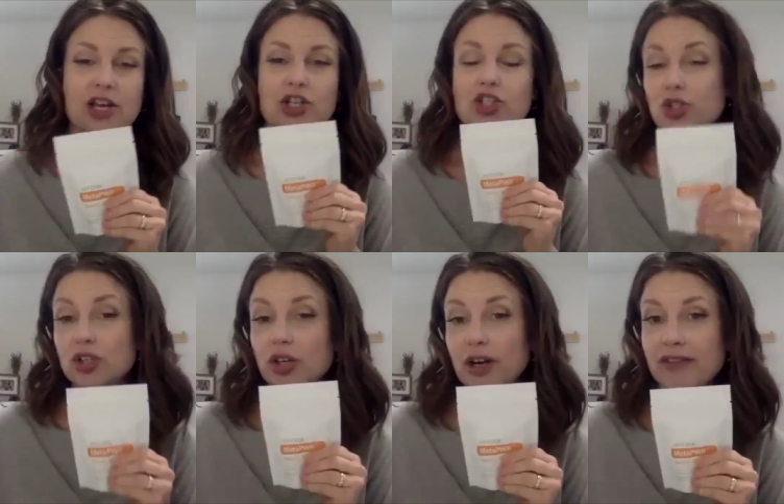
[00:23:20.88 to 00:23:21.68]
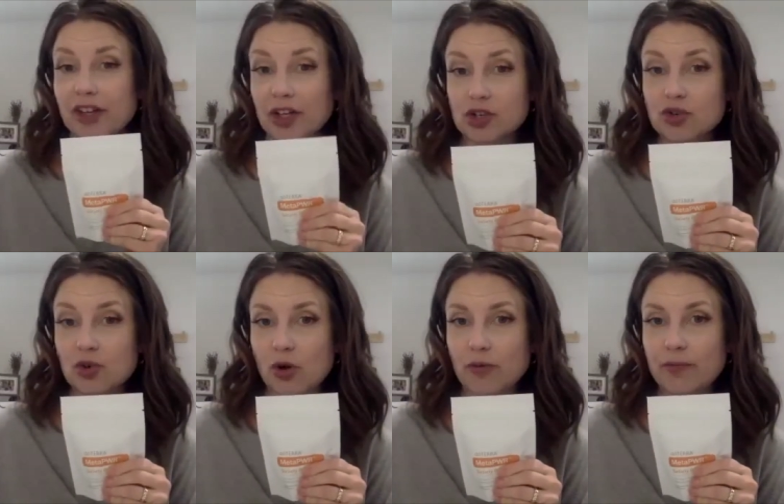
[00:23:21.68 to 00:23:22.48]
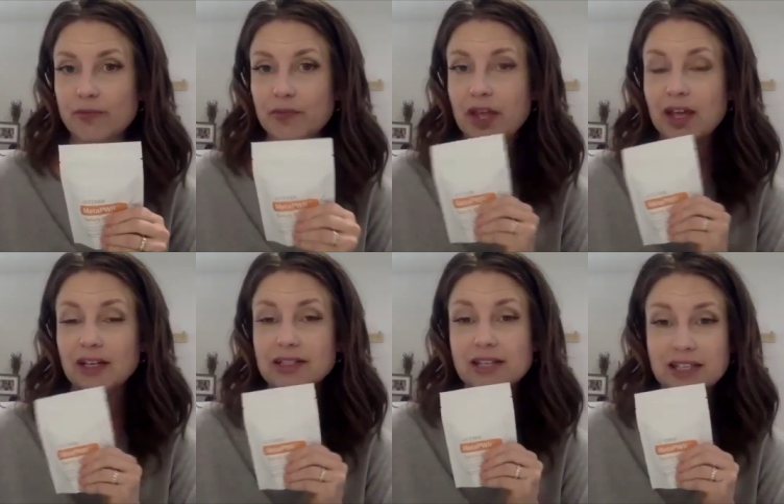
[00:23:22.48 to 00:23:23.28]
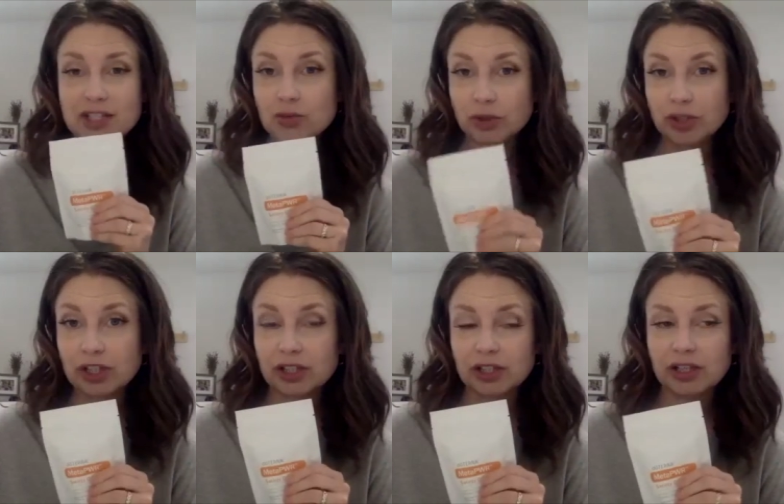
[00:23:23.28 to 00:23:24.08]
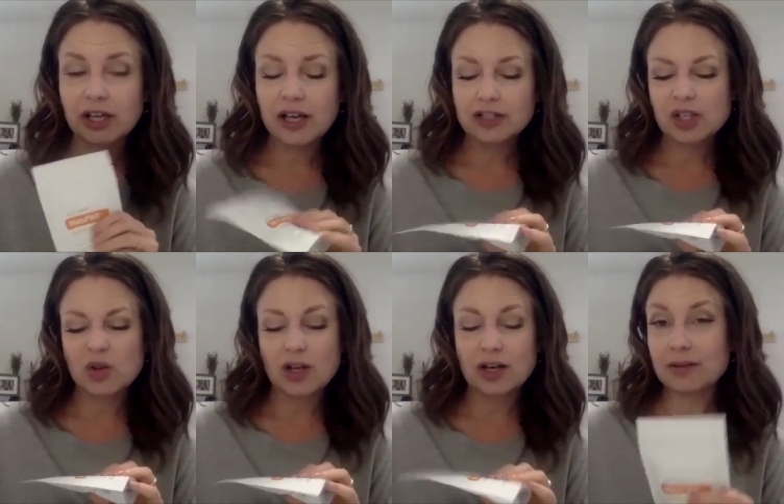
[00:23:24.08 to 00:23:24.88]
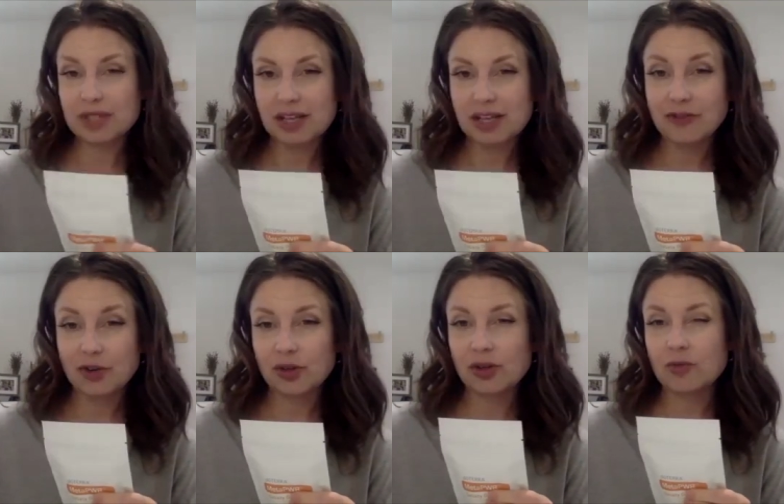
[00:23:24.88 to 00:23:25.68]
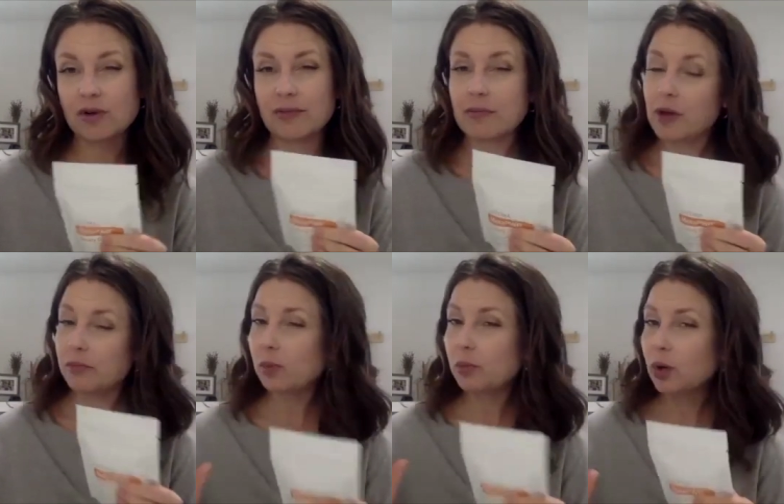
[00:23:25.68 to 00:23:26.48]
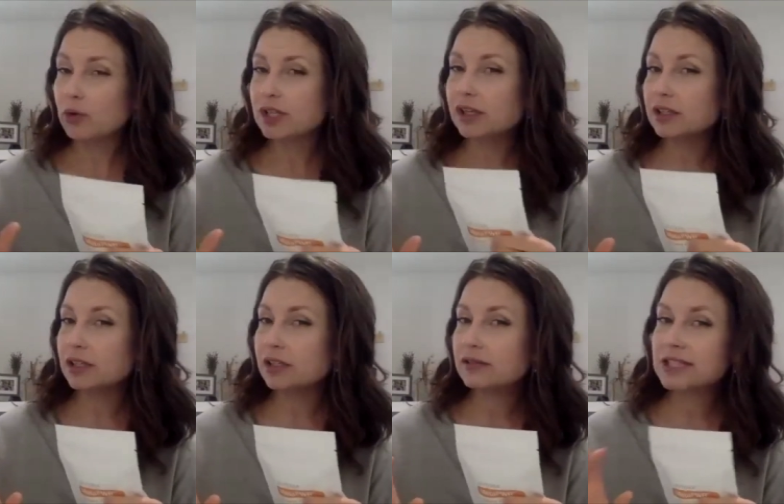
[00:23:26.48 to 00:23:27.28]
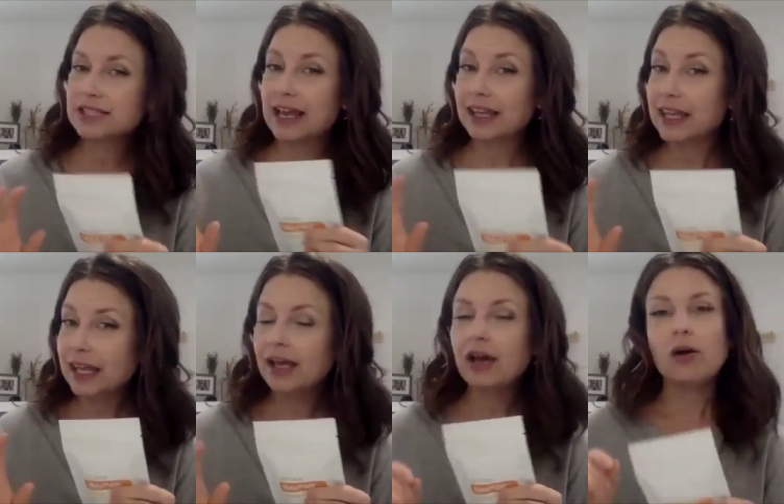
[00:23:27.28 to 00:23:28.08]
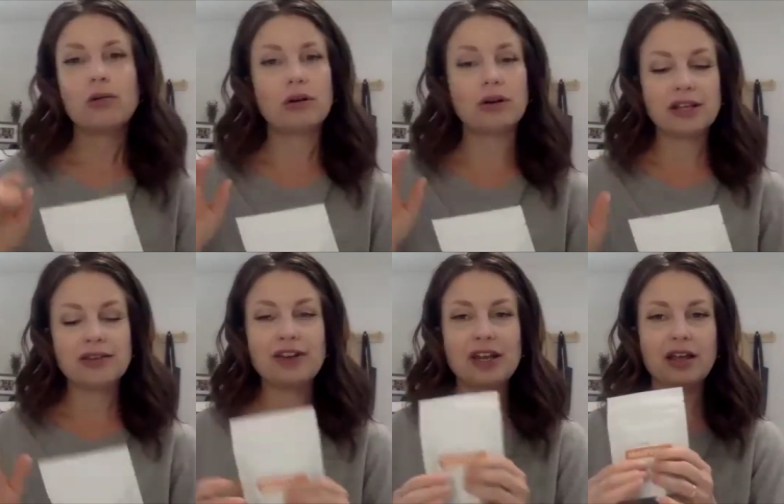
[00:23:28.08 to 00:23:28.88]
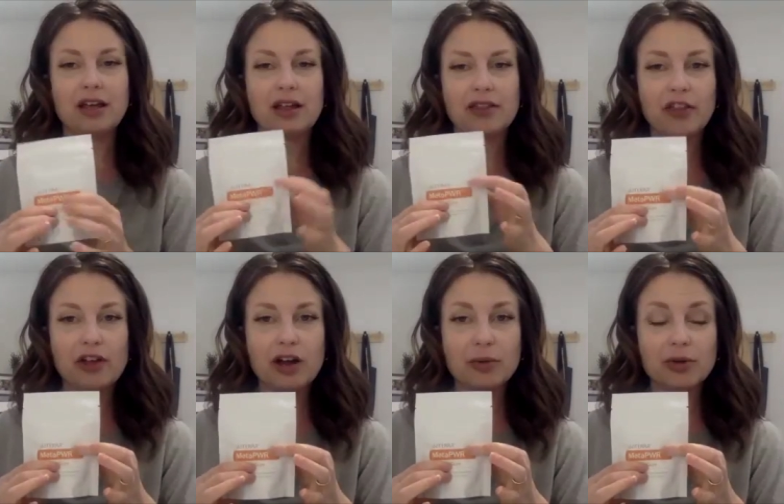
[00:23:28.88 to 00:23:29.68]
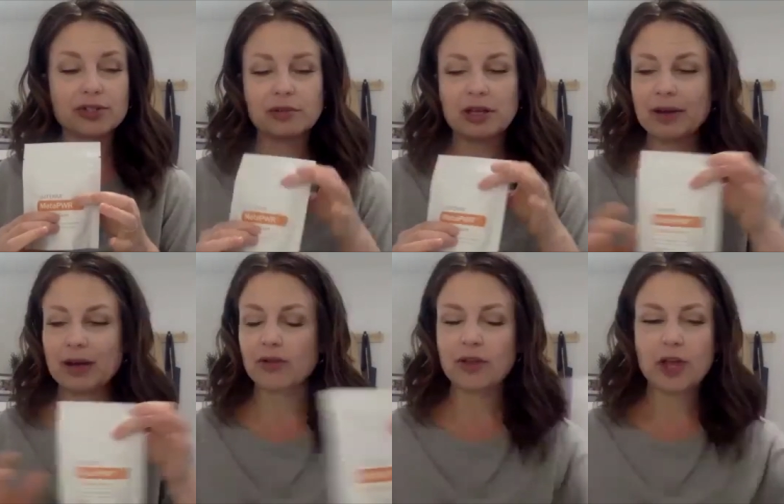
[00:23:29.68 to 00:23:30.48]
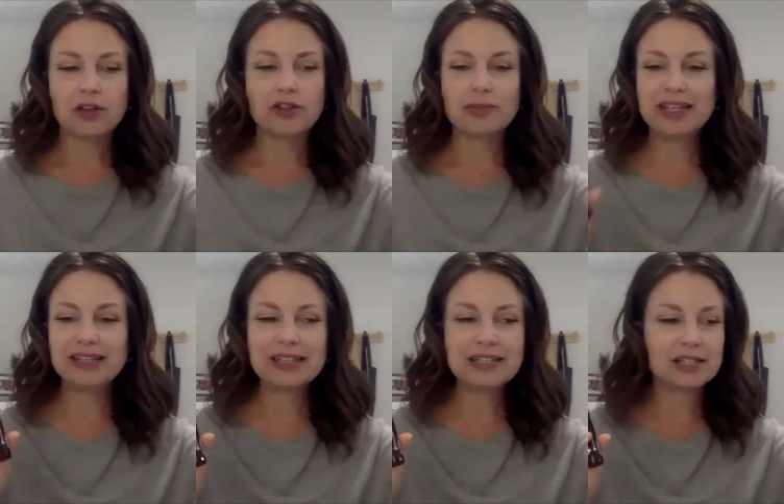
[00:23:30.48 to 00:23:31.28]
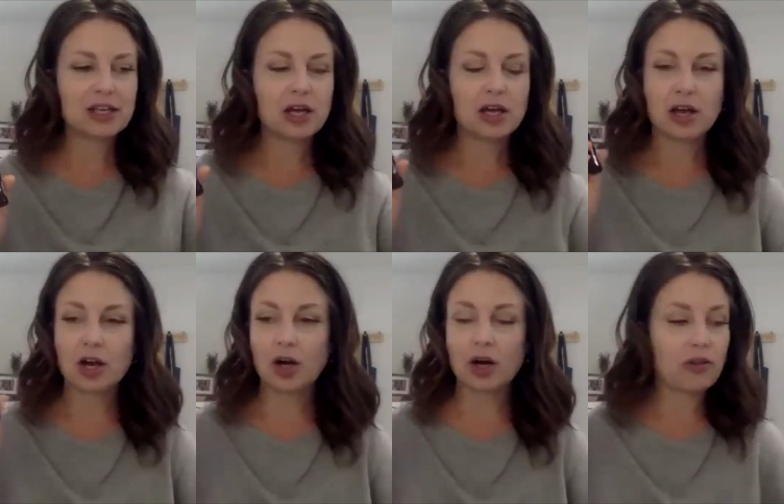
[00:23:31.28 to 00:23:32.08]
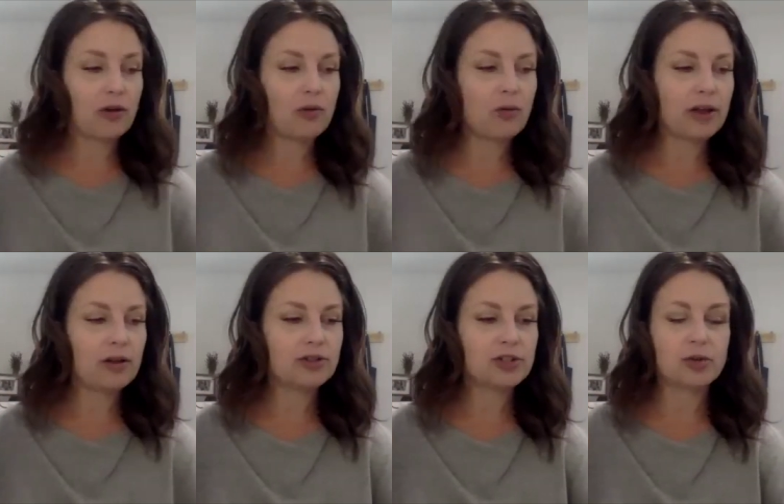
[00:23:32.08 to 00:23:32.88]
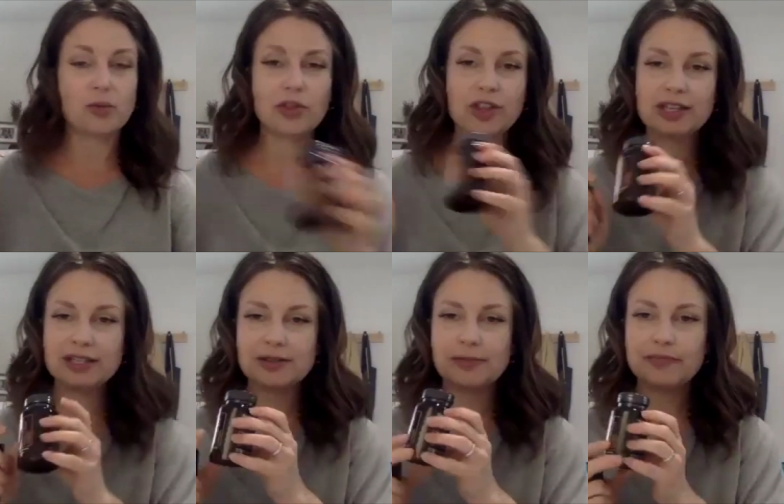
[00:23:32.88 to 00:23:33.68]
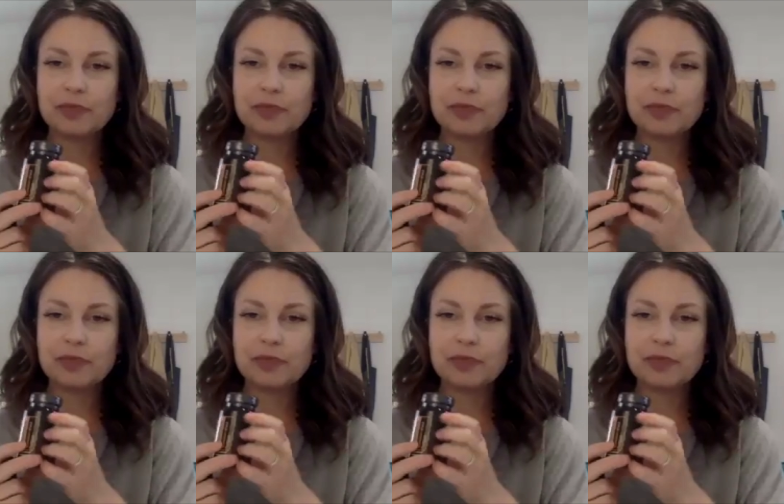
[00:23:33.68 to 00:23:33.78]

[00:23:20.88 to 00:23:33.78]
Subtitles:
sugar craving control. And it tastes really good. So a lot of times in the afternoon when I'm more prone to get a little snacky, or in the evening, the gum goes in my mouth. The beadlets are the oil. So these